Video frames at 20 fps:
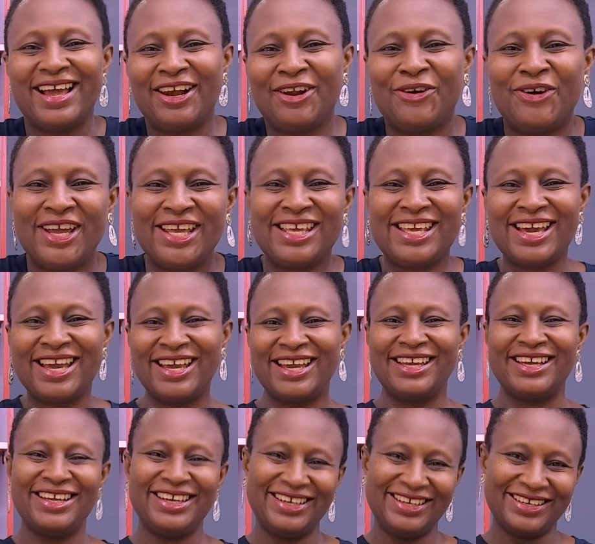Hello
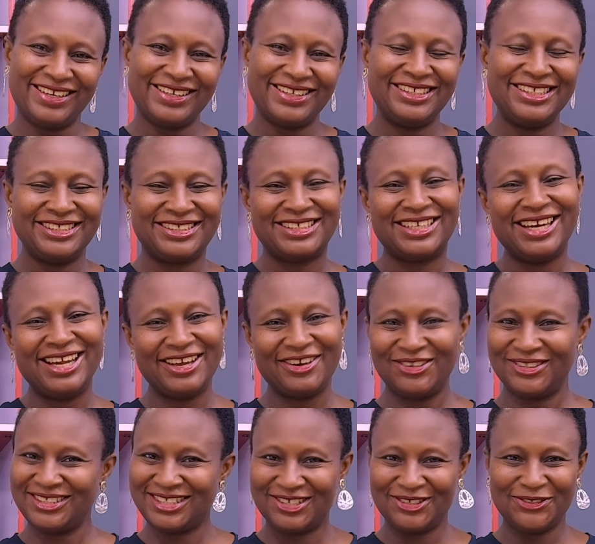again, it's
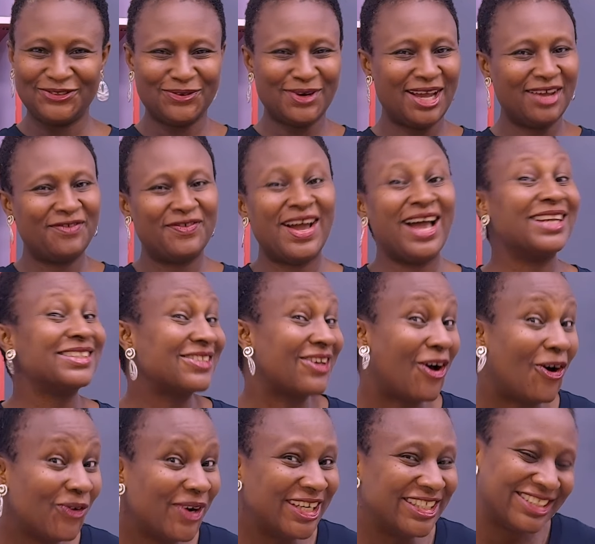Lagos Housewife as
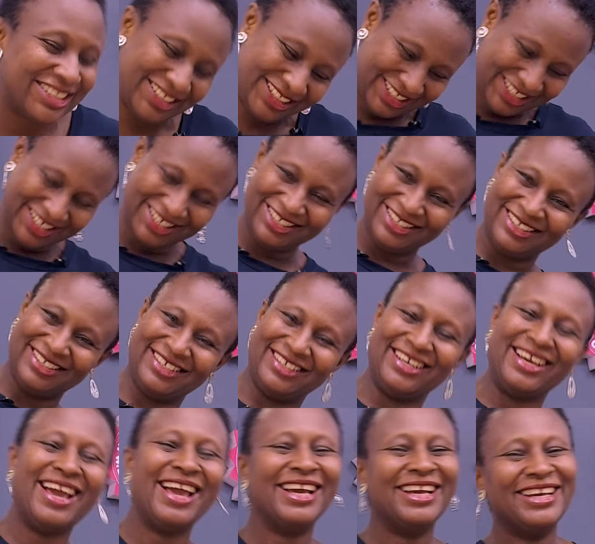always.
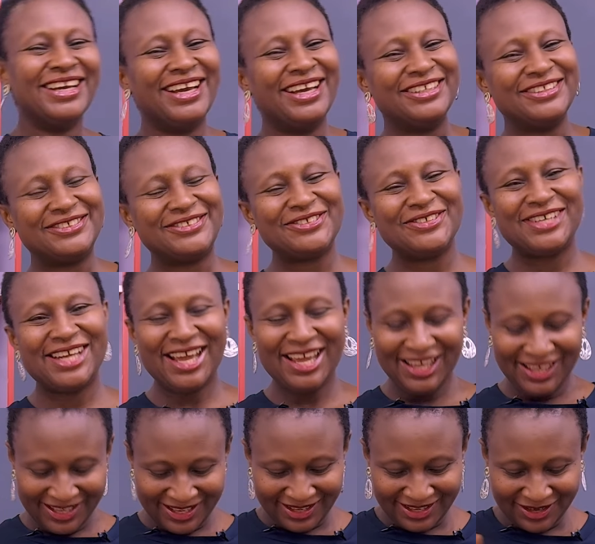
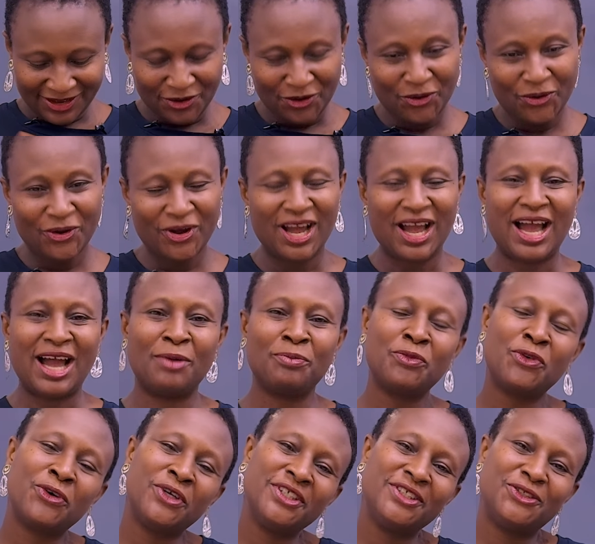Today
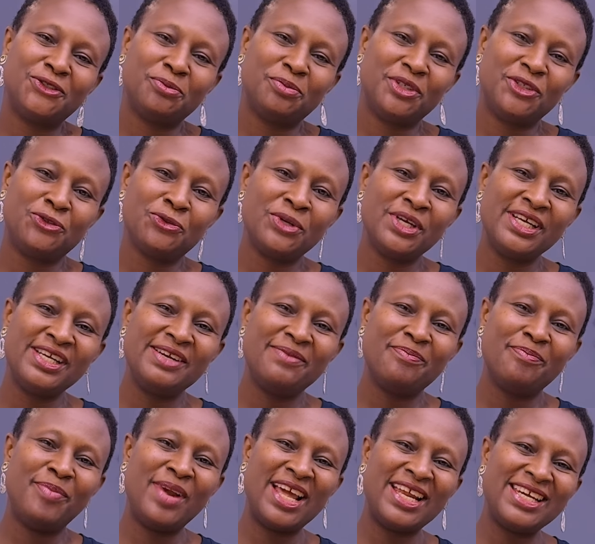I'm going to be doing
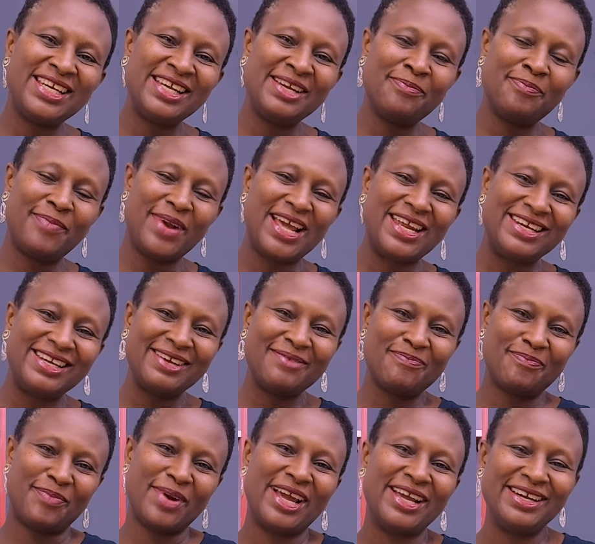blending
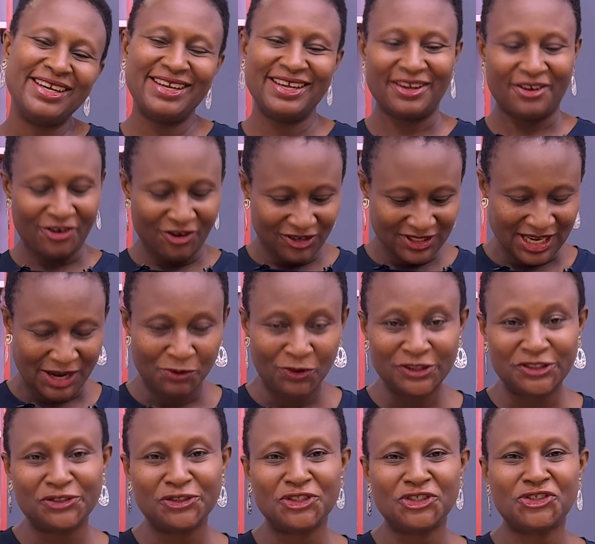because I
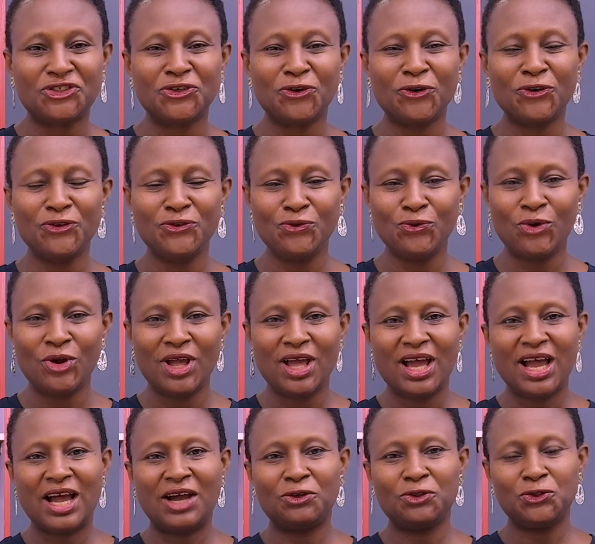want to show you
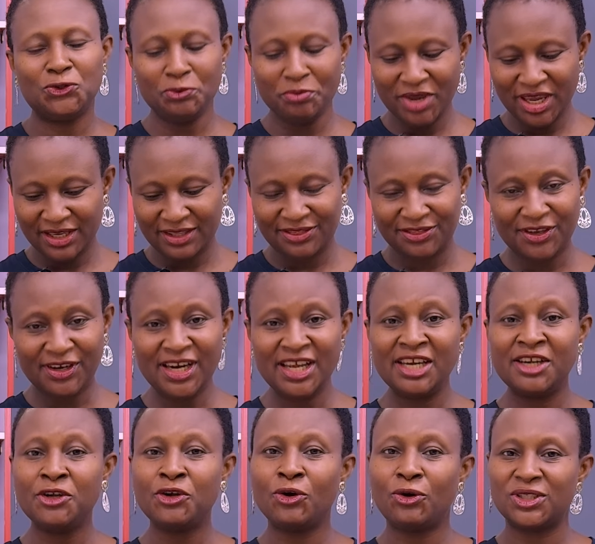how to make 3
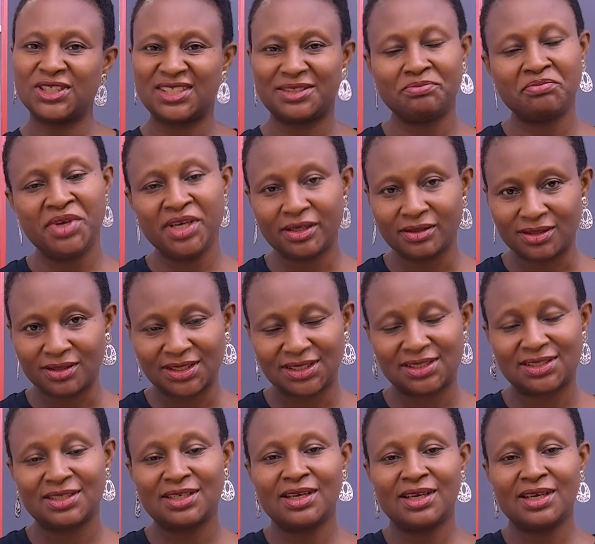nut milks.